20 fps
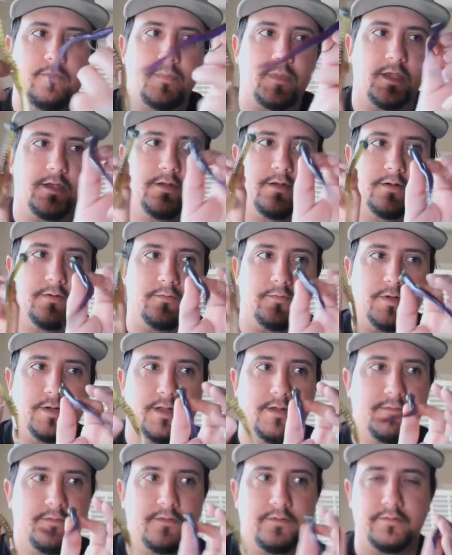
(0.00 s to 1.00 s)

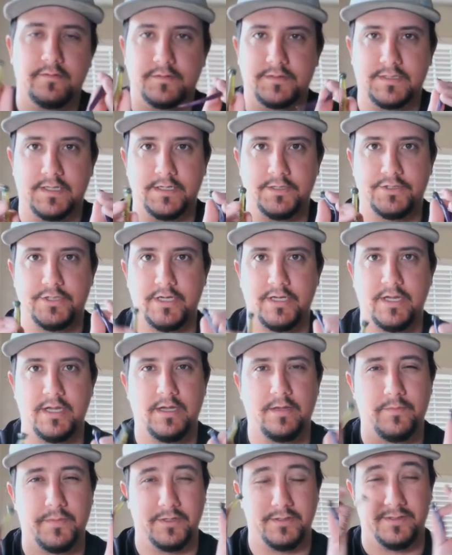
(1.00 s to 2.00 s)
whatever size shaky
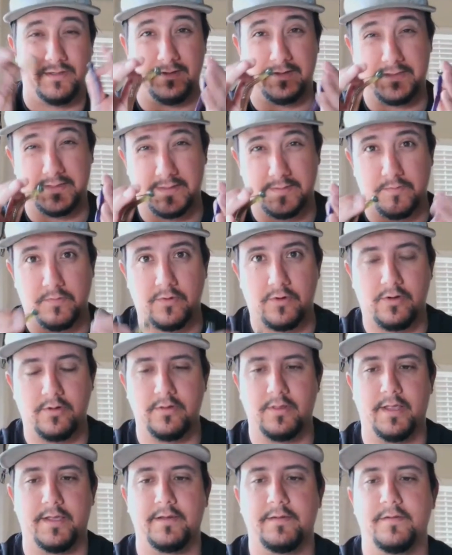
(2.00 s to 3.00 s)
head, but just small,
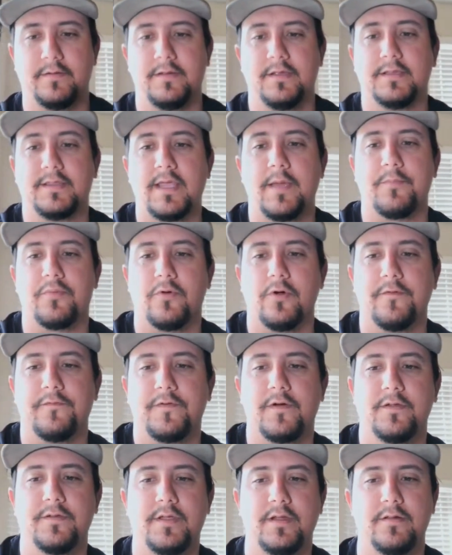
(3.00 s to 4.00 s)
like get that
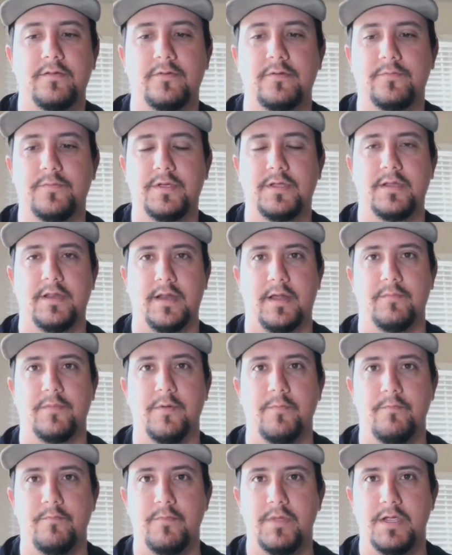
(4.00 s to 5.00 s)
profile down a little bit. And I'm
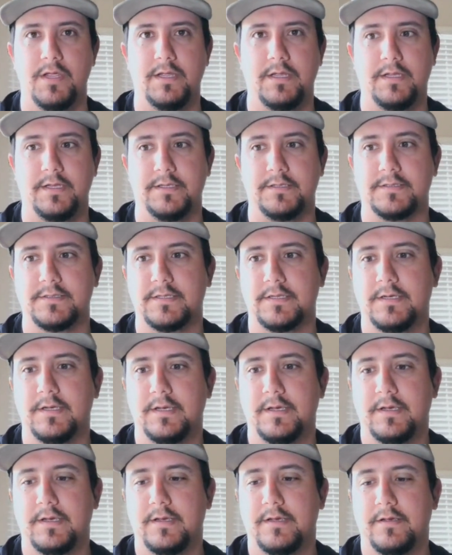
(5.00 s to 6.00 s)
amazed.
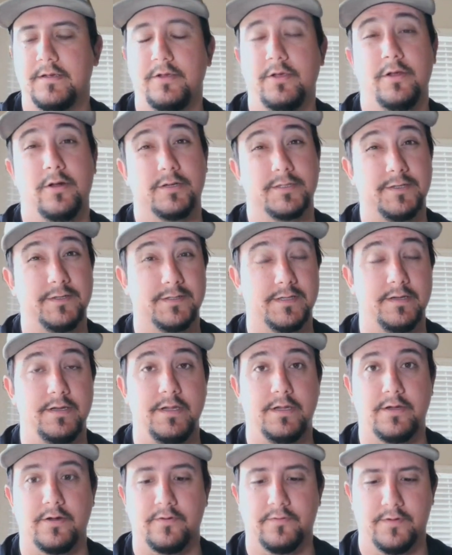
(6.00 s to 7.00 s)
You can also use a
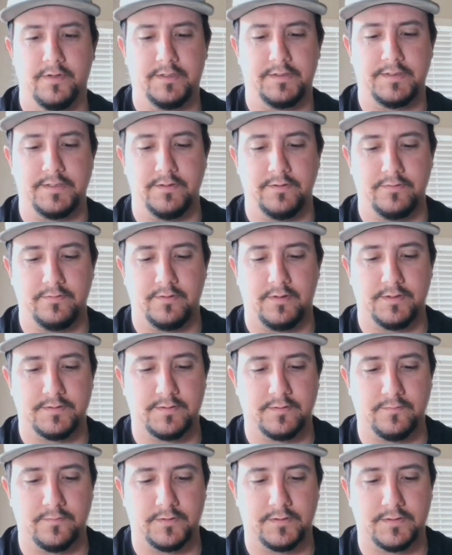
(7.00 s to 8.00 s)
Nico rig too.
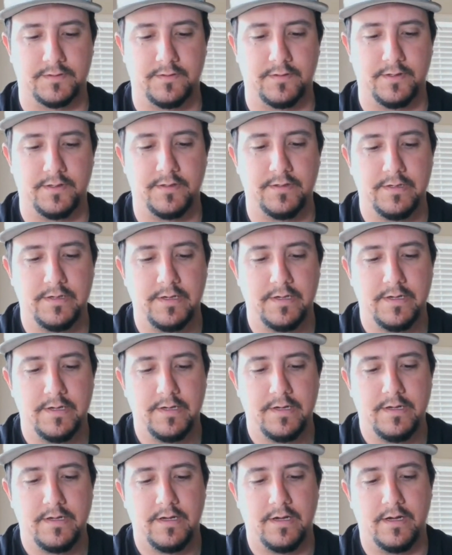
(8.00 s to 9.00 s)
Also works great.
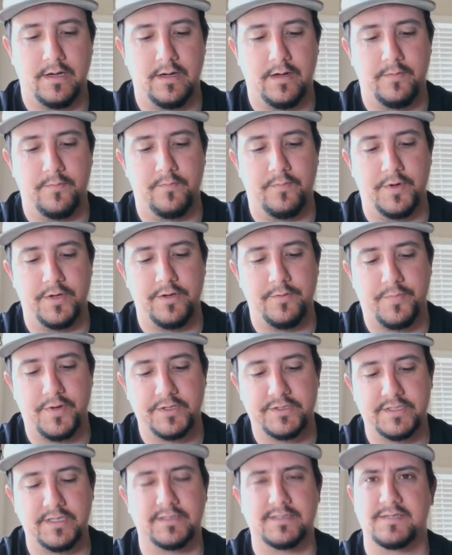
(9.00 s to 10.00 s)
But you
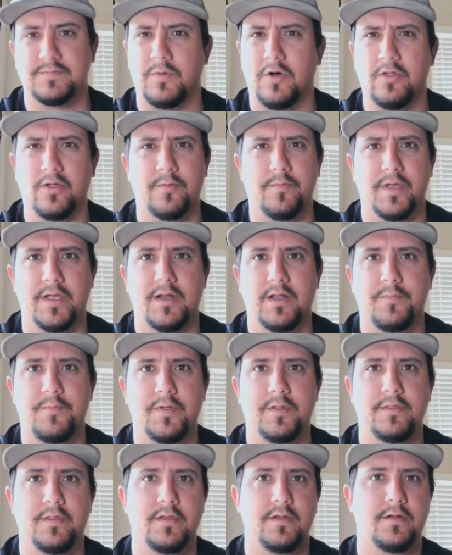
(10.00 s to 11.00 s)
pitch that smaller bait up
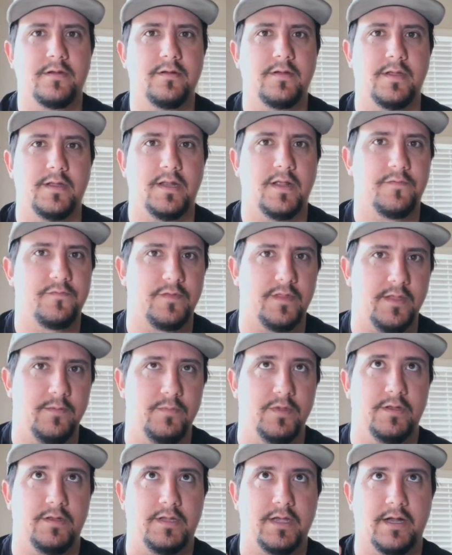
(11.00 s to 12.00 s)
in there, and after they've
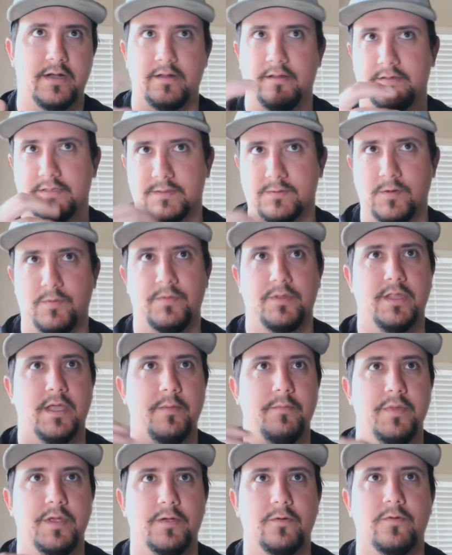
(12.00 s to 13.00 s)
been kind of swimming
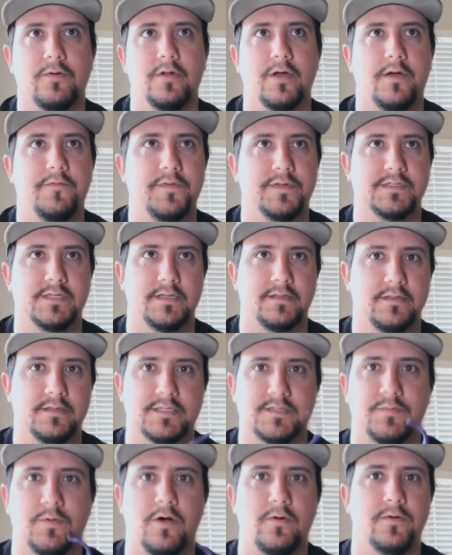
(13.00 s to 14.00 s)
that big one off, it's like the
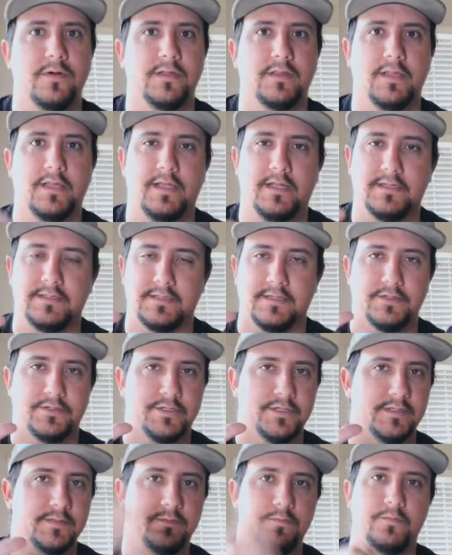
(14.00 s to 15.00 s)
small one lands and it's
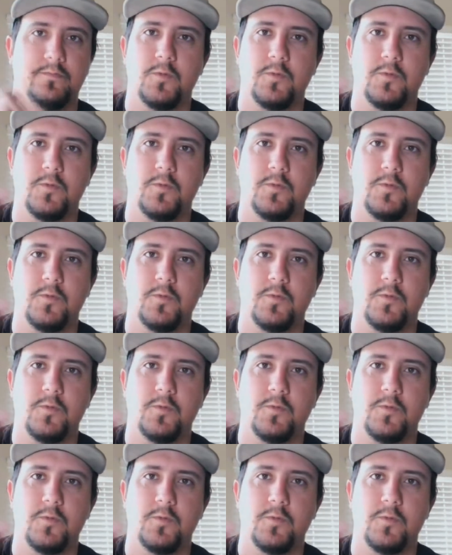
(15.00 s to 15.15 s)
just